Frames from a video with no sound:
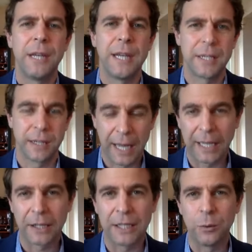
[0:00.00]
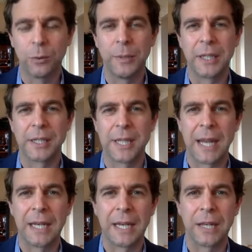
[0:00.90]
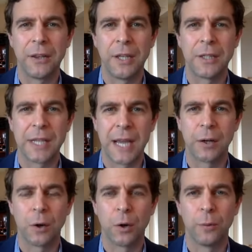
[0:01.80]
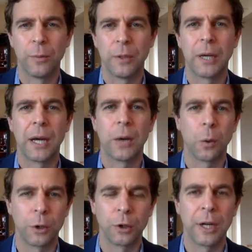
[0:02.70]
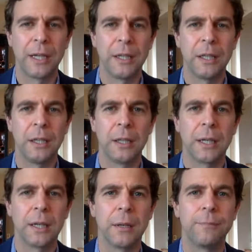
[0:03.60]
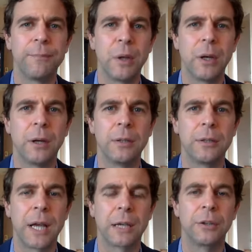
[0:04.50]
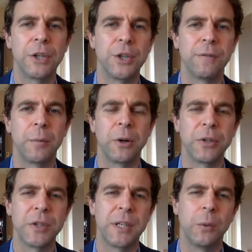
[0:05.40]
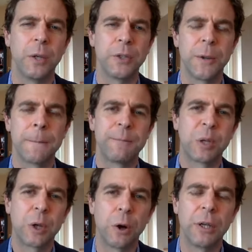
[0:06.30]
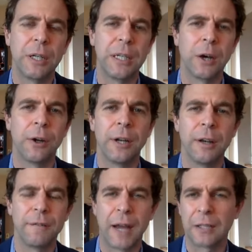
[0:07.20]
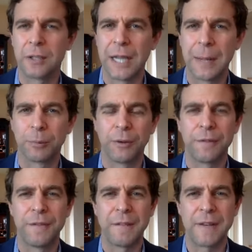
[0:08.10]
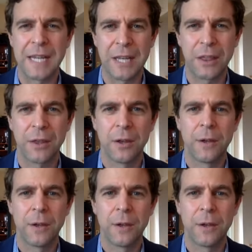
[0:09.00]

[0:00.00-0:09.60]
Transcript: it is likely he will be extending the stay at home uh, order and the uh, uh, declaration of emergency, which currently are in effect till April 15th.